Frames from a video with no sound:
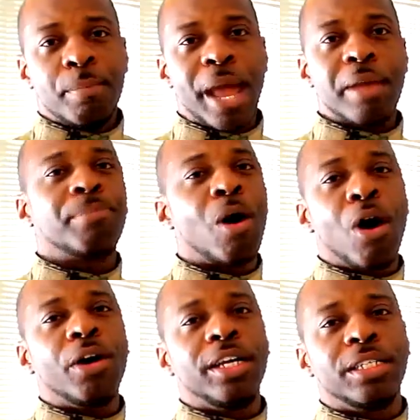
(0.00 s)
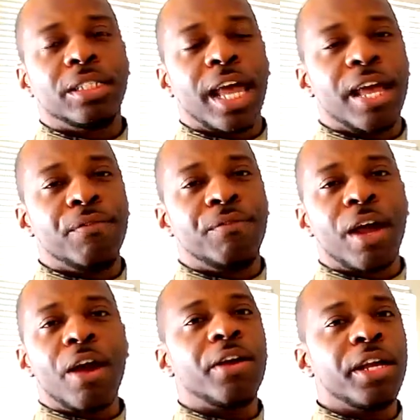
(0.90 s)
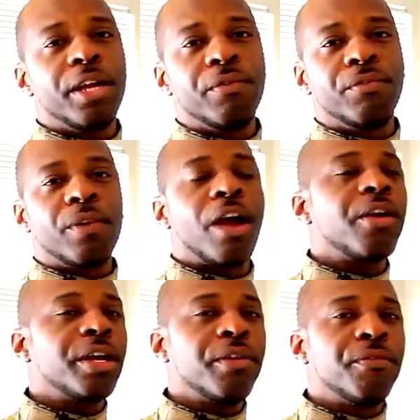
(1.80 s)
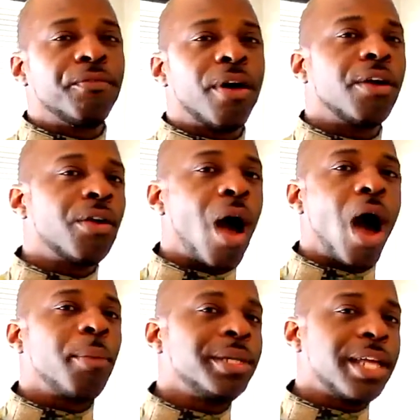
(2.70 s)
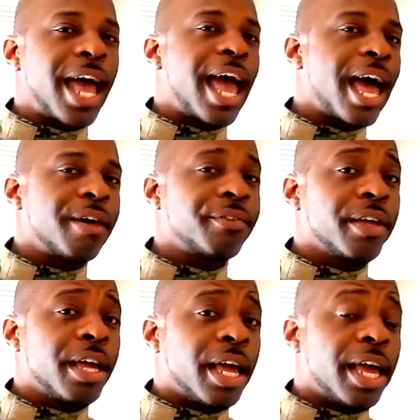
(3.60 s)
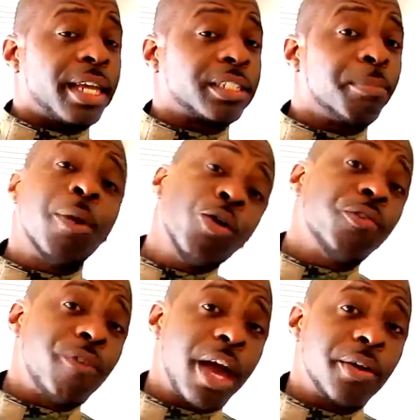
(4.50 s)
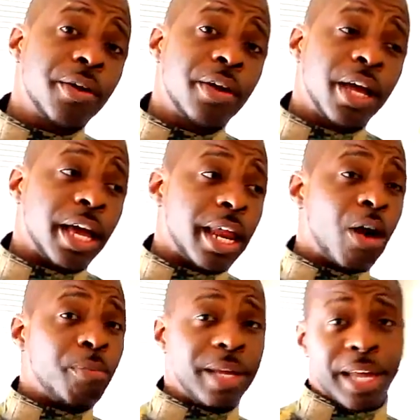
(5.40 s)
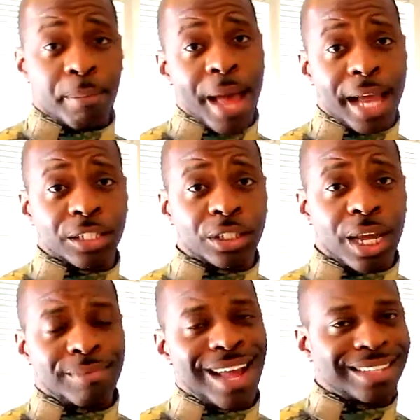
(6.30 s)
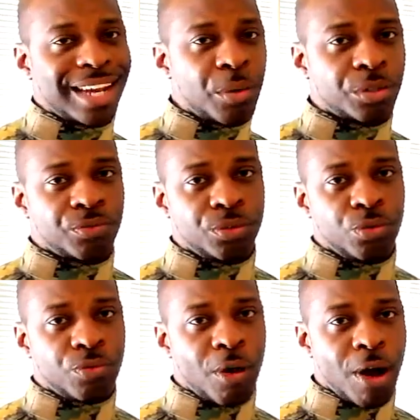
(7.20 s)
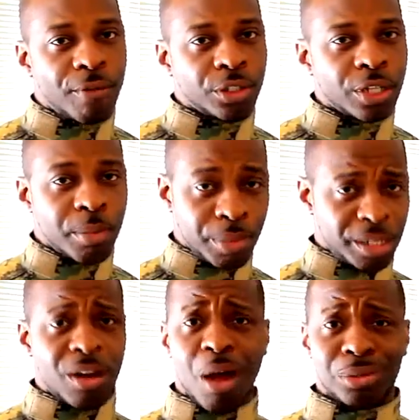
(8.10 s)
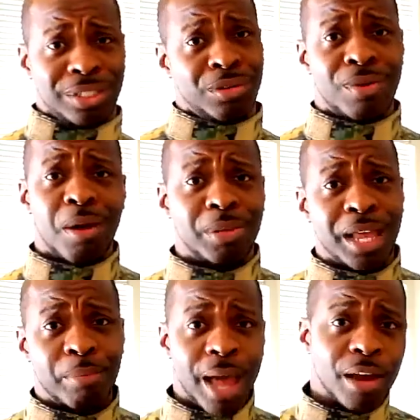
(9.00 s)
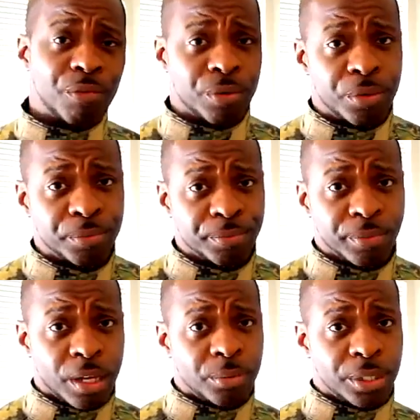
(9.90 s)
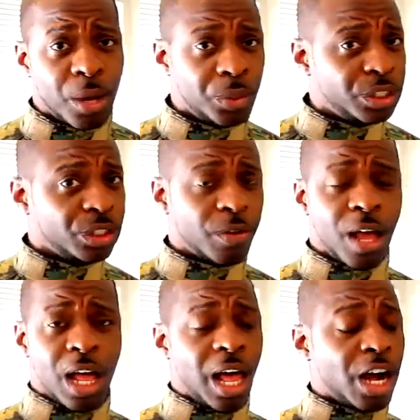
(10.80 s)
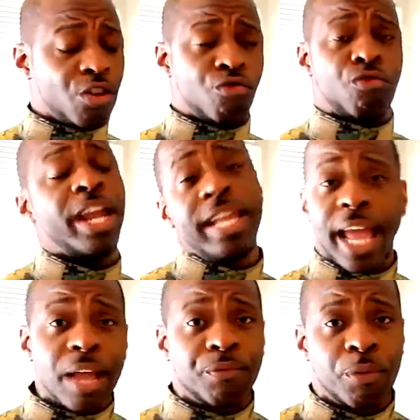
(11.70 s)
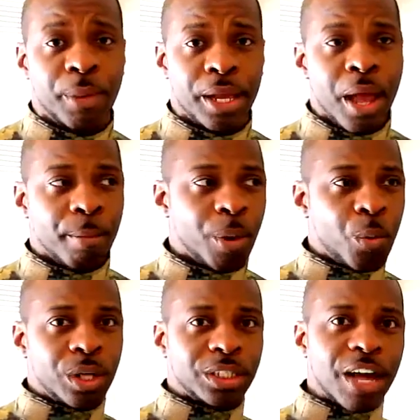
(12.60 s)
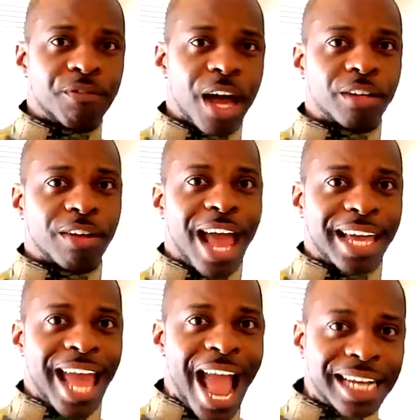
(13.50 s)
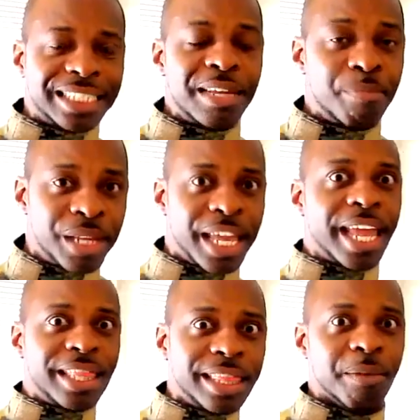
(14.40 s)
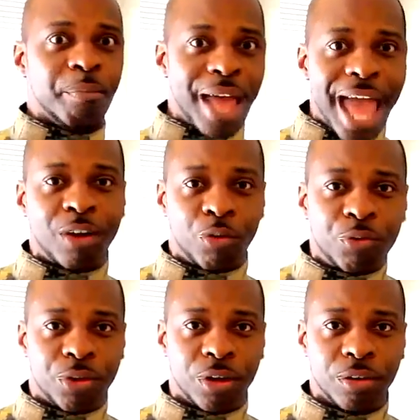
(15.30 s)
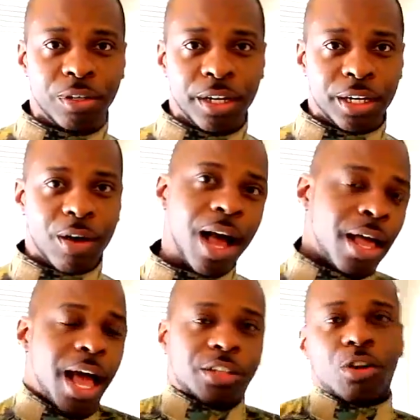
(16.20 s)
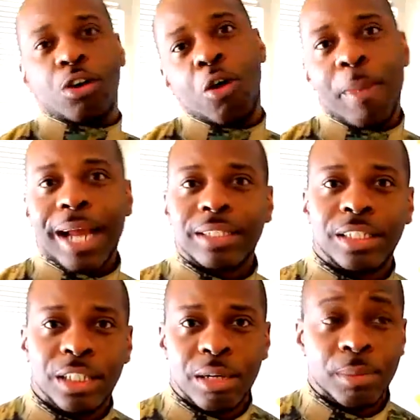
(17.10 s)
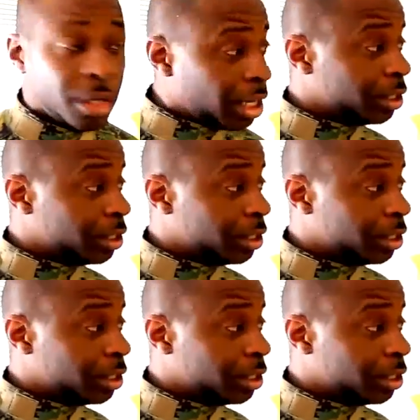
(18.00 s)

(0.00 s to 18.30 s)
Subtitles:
Paintball is a very, very fun hobby to have. It's a motivator. It helped me get back in shape. Not that I was too far out of shape, but I'm sitting around playing Battlefield. You know what I'm saying? Which is a great game for me. But once I found out I could actually be in the battlefield, I started going back to the gym.